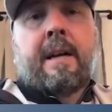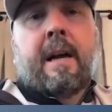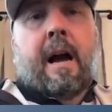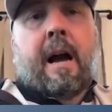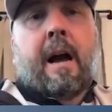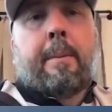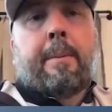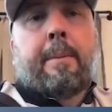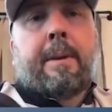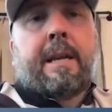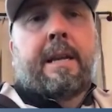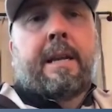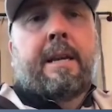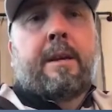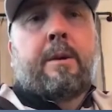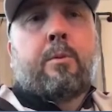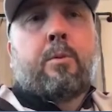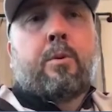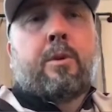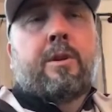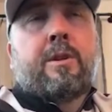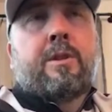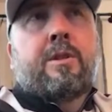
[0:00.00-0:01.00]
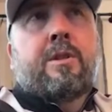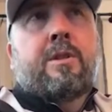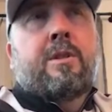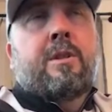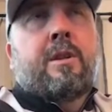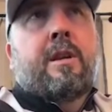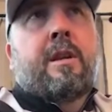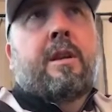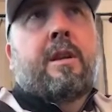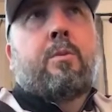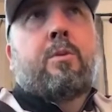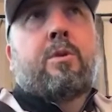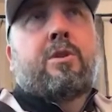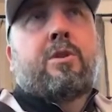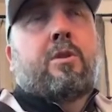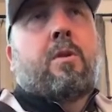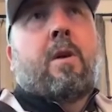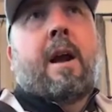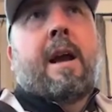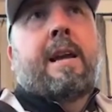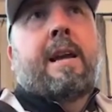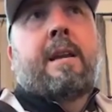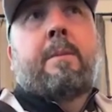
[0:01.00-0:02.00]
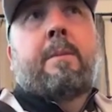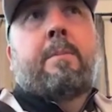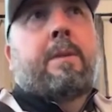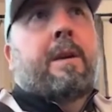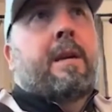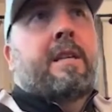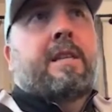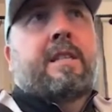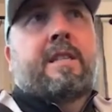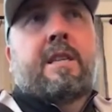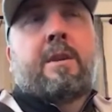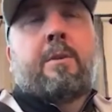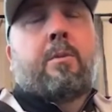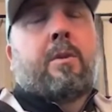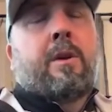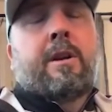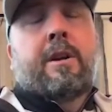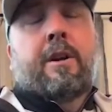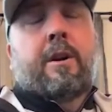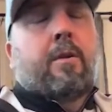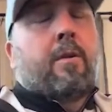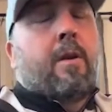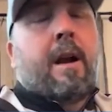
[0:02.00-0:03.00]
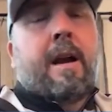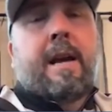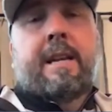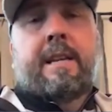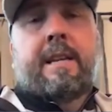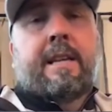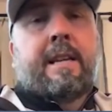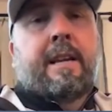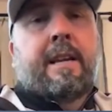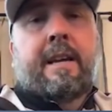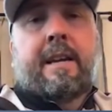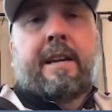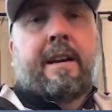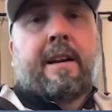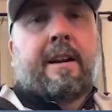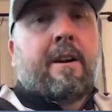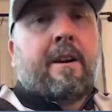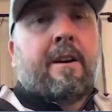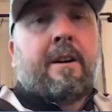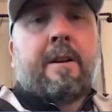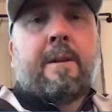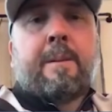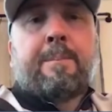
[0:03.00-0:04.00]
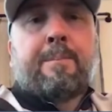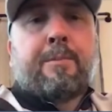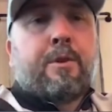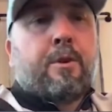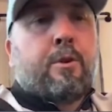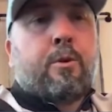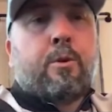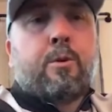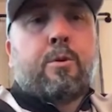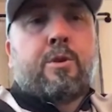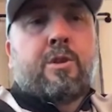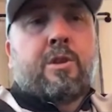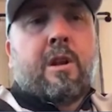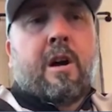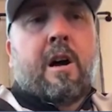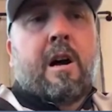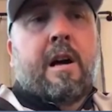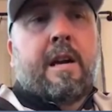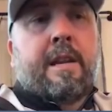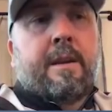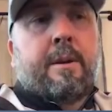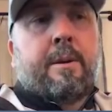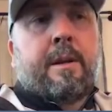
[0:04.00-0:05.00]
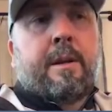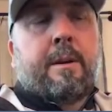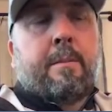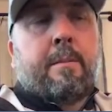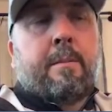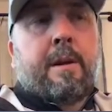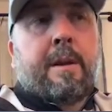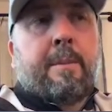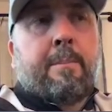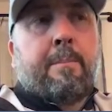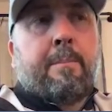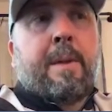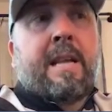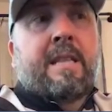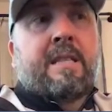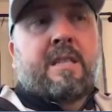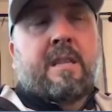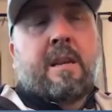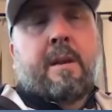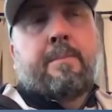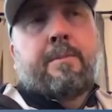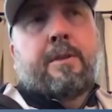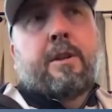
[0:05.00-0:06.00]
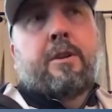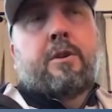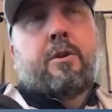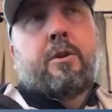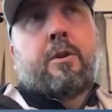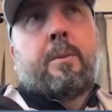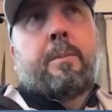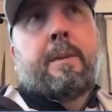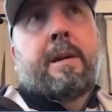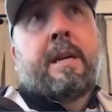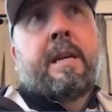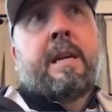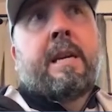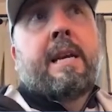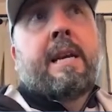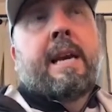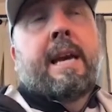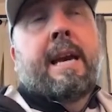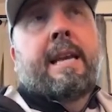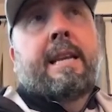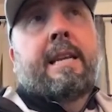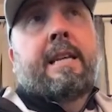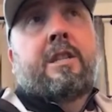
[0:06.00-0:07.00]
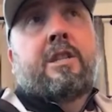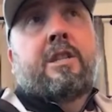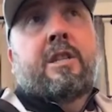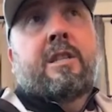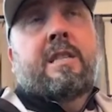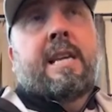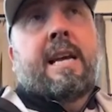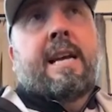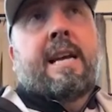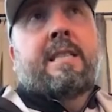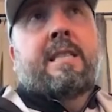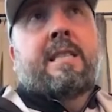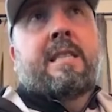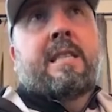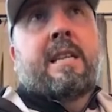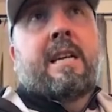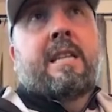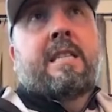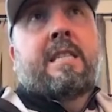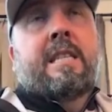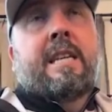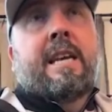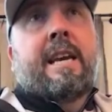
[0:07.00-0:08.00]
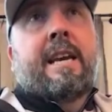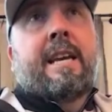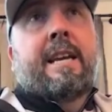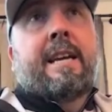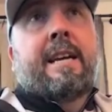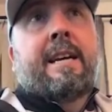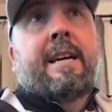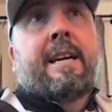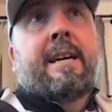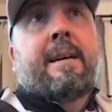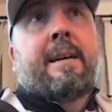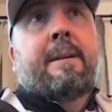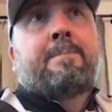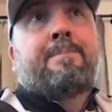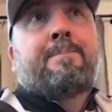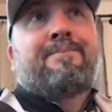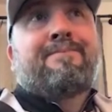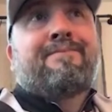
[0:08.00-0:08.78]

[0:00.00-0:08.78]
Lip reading: I mean, he was grinding because he wanted to grind. He didn't care who saw it. It meant something to him. And he just had such a